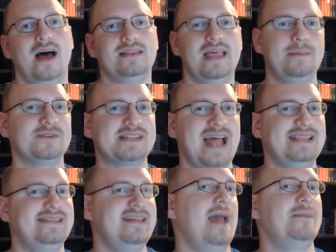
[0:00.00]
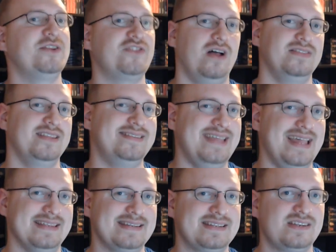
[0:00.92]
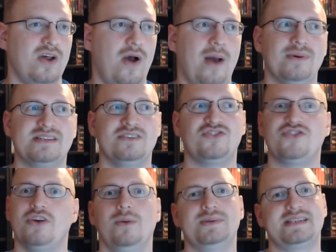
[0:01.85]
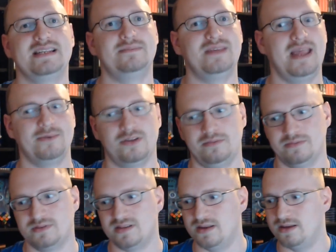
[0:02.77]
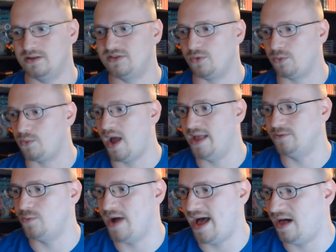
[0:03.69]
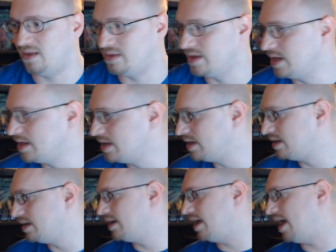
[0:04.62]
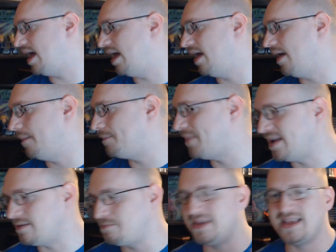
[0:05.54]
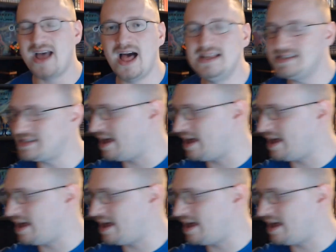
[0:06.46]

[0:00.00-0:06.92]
label side damage on the disc, so I wasn't sure it was going to be able to run well. But because